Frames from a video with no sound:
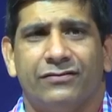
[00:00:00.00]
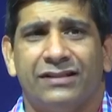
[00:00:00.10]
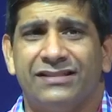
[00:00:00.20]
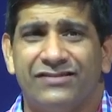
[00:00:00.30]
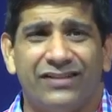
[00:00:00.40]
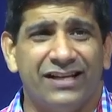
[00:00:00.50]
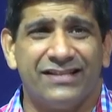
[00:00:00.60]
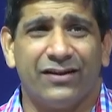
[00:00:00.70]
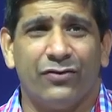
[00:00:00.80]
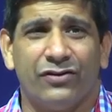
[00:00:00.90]
does it really
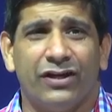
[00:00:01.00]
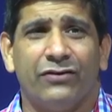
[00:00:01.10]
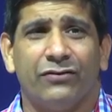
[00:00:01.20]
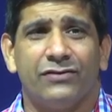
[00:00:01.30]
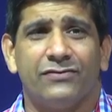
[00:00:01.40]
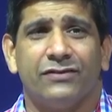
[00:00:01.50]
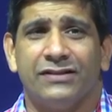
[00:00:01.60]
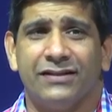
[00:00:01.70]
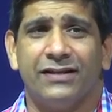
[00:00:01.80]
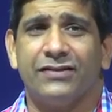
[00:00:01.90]
sound ridiculous?
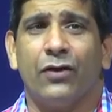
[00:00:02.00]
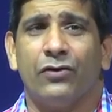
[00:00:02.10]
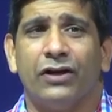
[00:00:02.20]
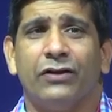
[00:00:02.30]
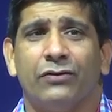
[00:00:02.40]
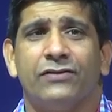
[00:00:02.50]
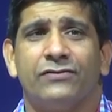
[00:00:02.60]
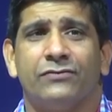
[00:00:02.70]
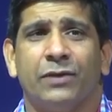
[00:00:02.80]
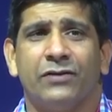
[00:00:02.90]
Isn't it sound
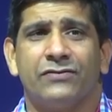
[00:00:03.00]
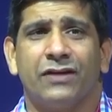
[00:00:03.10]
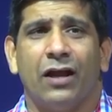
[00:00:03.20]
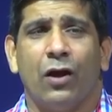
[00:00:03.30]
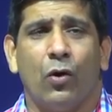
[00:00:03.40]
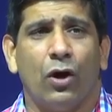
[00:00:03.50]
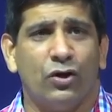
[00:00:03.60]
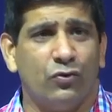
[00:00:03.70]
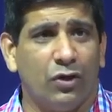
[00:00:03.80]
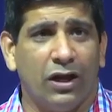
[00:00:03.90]
ridiculous? Because
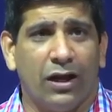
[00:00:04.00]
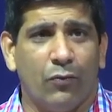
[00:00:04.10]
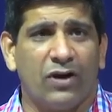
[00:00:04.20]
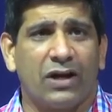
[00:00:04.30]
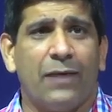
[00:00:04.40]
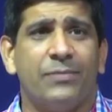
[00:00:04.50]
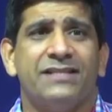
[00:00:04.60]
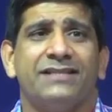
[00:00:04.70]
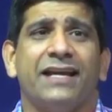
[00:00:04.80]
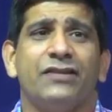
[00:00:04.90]
what I have
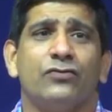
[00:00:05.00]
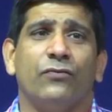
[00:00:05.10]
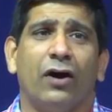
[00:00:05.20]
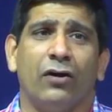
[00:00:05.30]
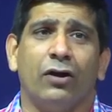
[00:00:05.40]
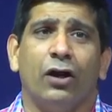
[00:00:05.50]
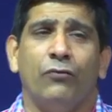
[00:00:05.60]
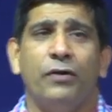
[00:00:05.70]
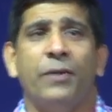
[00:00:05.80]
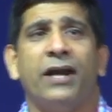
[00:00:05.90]
been saying far,
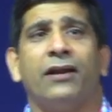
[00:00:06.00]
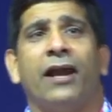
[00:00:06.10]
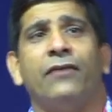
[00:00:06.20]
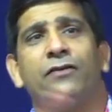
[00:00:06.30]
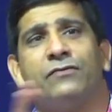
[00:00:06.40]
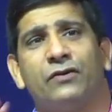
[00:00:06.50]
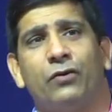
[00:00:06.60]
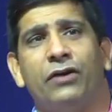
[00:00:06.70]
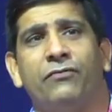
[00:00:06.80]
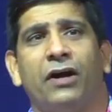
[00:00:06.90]
we make landfills for
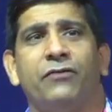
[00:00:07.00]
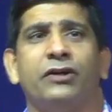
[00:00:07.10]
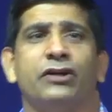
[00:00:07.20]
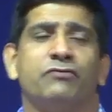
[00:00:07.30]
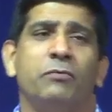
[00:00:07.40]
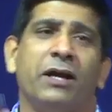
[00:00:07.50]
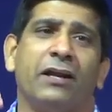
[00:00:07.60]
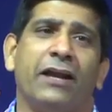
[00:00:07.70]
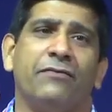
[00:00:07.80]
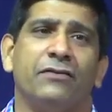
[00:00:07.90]
25 years, we make
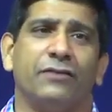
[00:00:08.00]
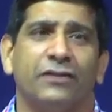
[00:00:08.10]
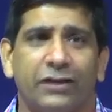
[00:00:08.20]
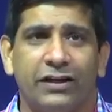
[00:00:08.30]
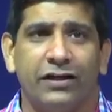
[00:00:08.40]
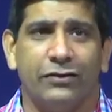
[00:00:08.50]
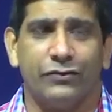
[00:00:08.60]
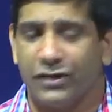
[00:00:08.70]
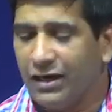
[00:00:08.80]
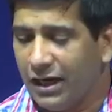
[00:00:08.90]
landfill for 30
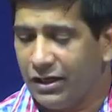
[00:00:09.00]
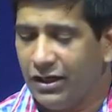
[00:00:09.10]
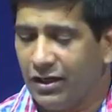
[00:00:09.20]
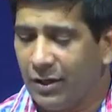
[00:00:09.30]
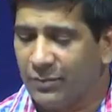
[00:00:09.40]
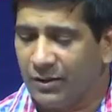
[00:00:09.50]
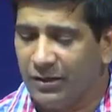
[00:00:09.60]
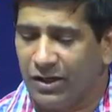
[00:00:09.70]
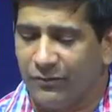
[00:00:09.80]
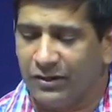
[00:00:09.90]
years, and here I am
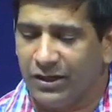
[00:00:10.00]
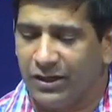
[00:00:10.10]
coming up with